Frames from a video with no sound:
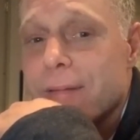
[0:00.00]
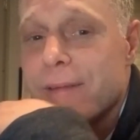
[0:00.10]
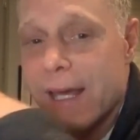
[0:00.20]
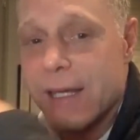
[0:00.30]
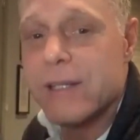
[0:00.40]

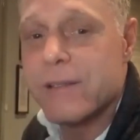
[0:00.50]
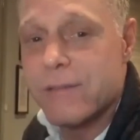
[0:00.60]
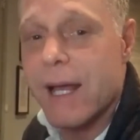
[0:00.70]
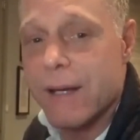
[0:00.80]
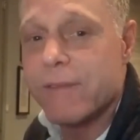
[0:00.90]
they
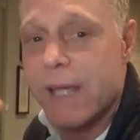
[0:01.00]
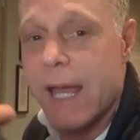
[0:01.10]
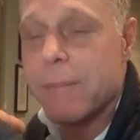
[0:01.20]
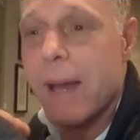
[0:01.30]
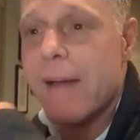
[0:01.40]
kind of
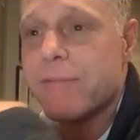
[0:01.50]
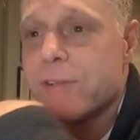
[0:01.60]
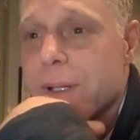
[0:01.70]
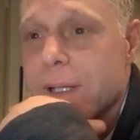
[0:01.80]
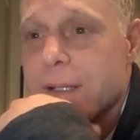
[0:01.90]
came
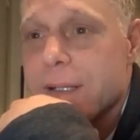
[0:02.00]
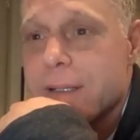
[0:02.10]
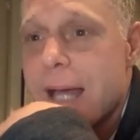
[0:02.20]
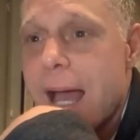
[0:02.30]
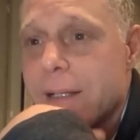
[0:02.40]
after me and
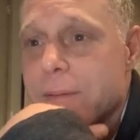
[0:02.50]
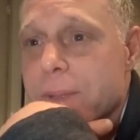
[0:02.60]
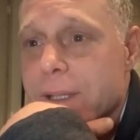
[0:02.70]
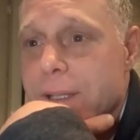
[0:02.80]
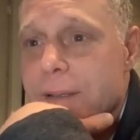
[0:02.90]
attacked
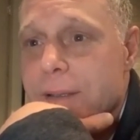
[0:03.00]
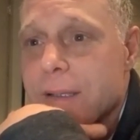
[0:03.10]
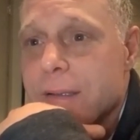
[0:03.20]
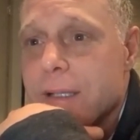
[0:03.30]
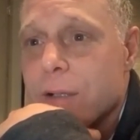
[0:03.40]
me and,
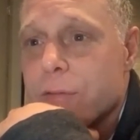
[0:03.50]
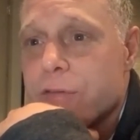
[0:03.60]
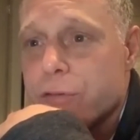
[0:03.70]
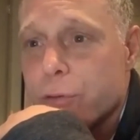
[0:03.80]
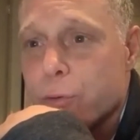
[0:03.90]
you know,
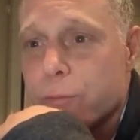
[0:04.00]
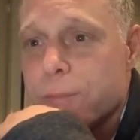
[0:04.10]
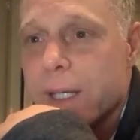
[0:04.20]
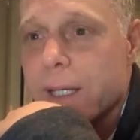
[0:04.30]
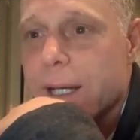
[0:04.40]

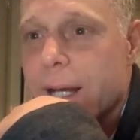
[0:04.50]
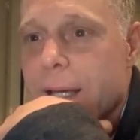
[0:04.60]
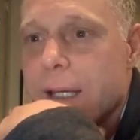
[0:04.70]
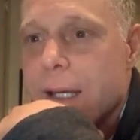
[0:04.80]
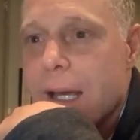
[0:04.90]
sued me.
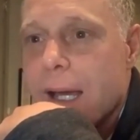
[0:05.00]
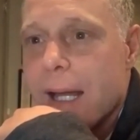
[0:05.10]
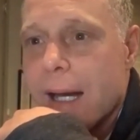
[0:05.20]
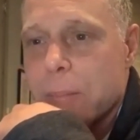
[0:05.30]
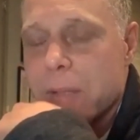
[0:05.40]

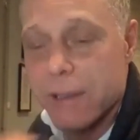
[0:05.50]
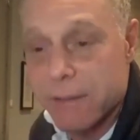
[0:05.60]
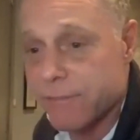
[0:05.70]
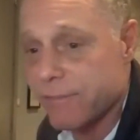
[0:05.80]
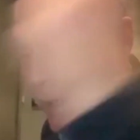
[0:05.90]
And I'm like,
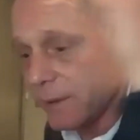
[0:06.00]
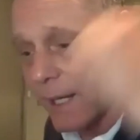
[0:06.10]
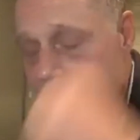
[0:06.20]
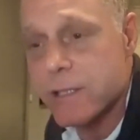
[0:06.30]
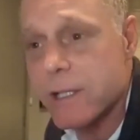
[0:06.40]
fuck
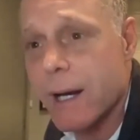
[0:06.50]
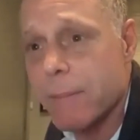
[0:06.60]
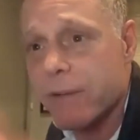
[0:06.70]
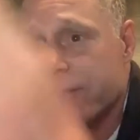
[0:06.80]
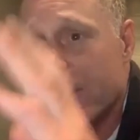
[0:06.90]
that shit.
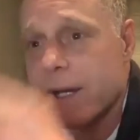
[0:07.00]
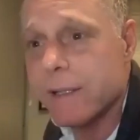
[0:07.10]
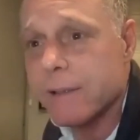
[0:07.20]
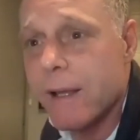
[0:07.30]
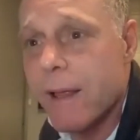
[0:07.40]
I'm going to
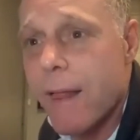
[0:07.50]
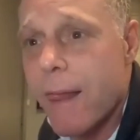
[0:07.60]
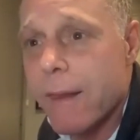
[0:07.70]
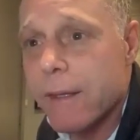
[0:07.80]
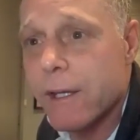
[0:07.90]
fight,
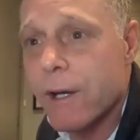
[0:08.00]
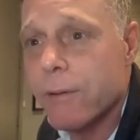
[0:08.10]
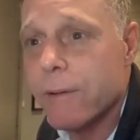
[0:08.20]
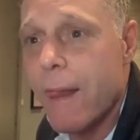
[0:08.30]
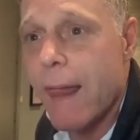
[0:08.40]
you
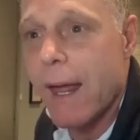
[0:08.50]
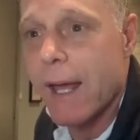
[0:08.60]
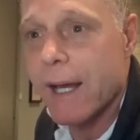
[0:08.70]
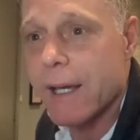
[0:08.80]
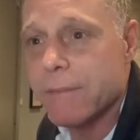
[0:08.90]
know?
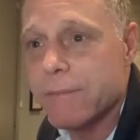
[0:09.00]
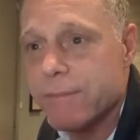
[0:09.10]
And I